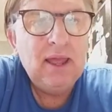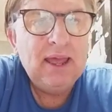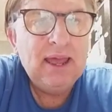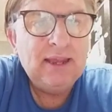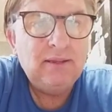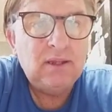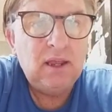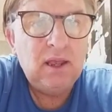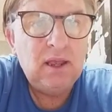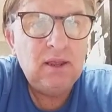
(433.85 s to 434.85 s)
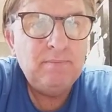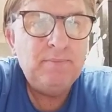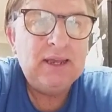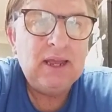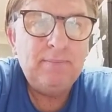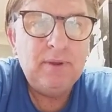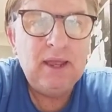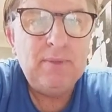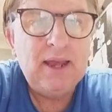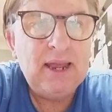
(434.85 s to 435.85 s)
And big up
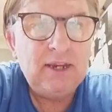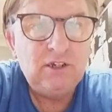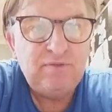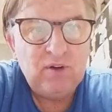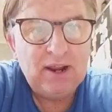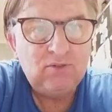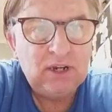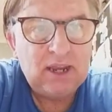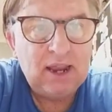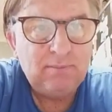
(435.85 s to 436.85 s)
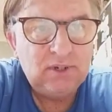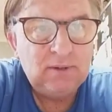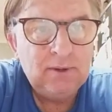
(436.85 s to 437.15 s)
Emma Hayes, 300 games,